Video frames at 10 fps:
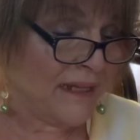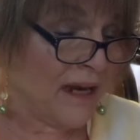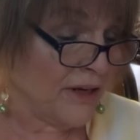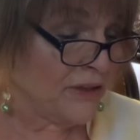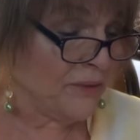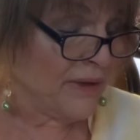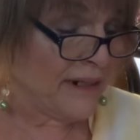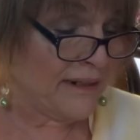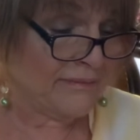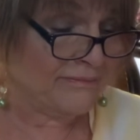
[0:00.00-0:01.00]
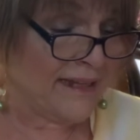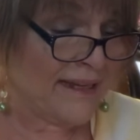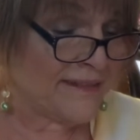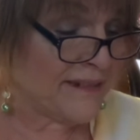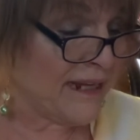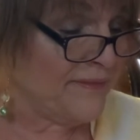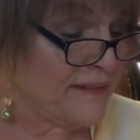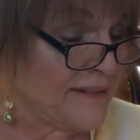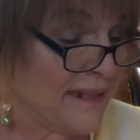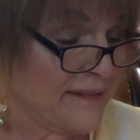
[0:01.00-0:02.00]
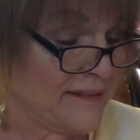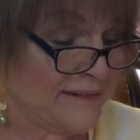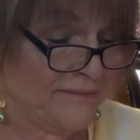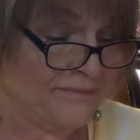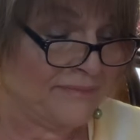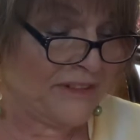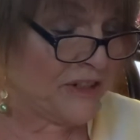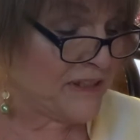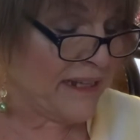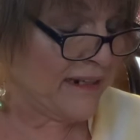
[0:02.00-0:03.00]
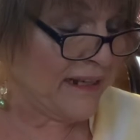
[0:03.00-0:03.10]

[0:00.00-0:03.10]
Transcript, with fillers: Are you ready, as David says, to say to